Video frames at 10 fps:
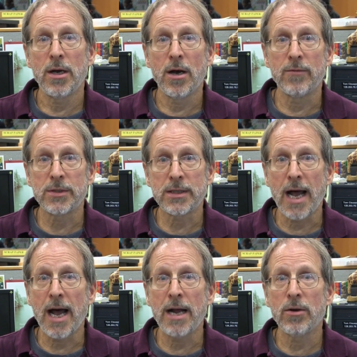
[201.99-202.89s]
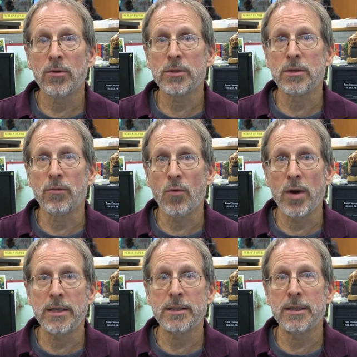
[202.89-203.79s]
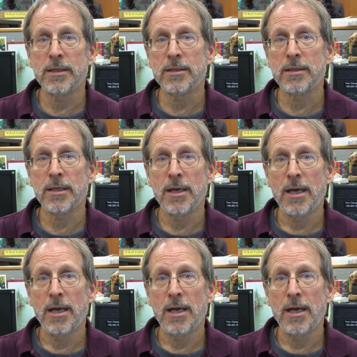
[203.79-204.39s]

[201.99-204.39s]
of styles and voices